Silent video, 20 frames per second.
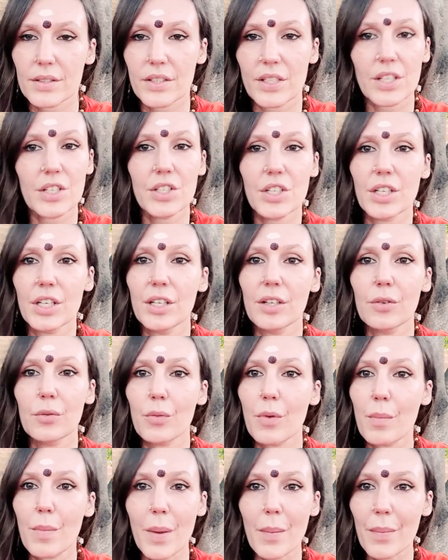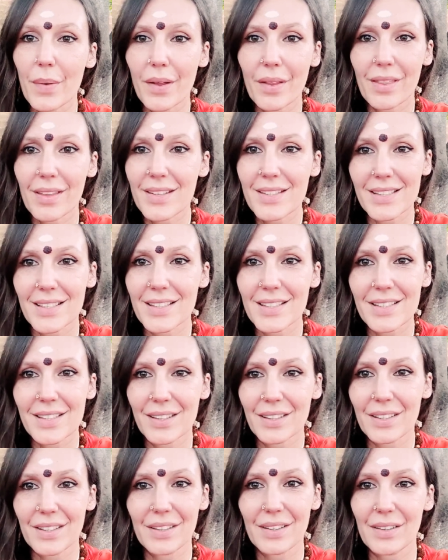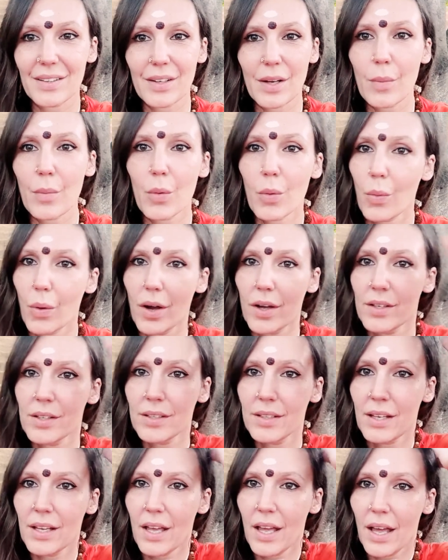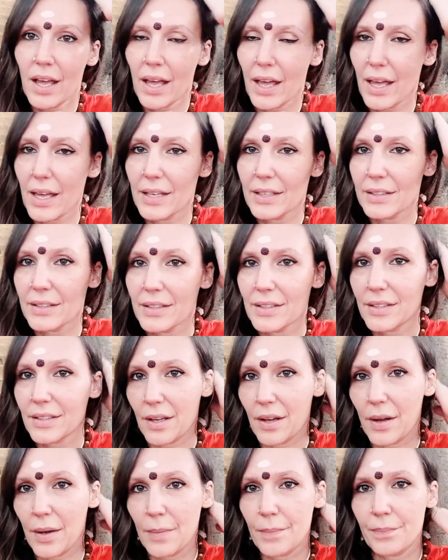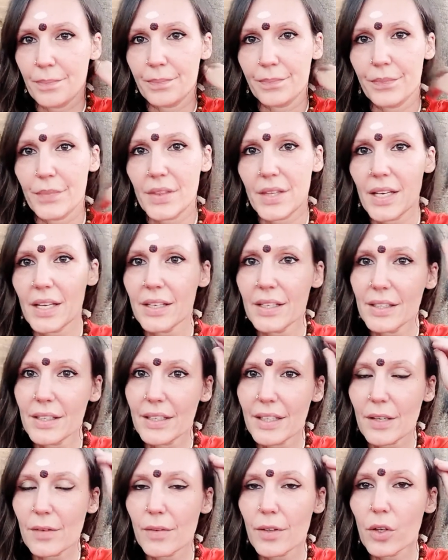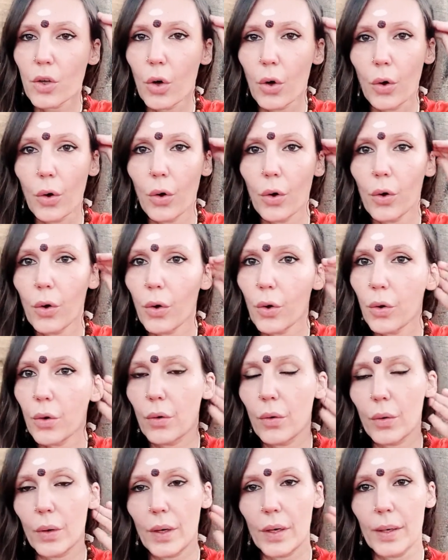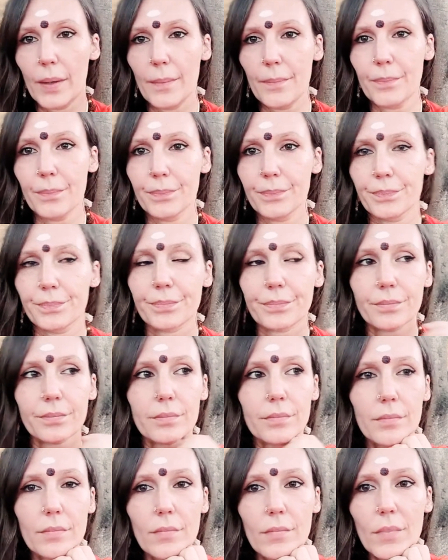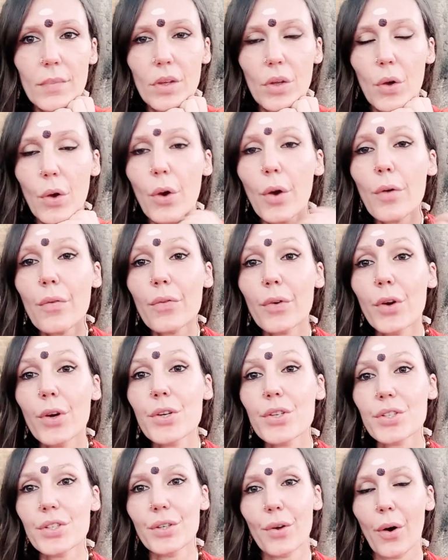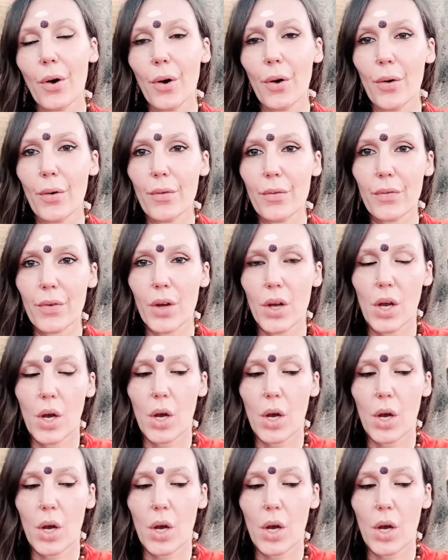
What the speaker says: see, she didn't remember this incident, number one, and then giving her her version of